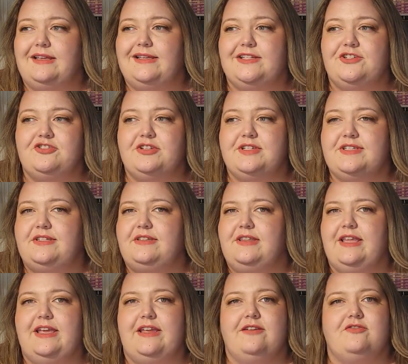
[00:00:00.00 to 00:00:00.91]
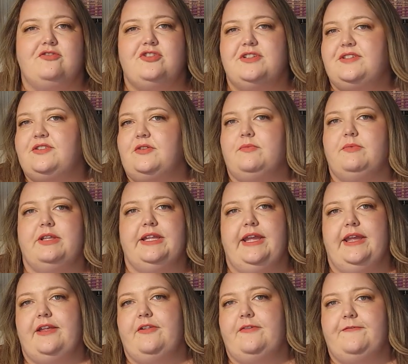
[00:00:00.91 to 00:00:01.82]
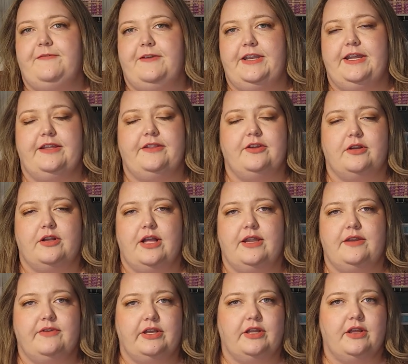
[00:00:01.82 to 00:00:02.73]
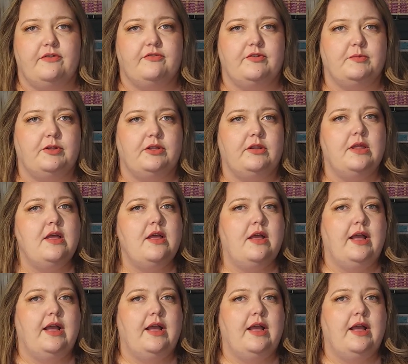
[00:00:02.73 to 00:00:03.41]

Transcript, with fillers: it just, they just are really ill-fitting. They're kind of uncomfortable.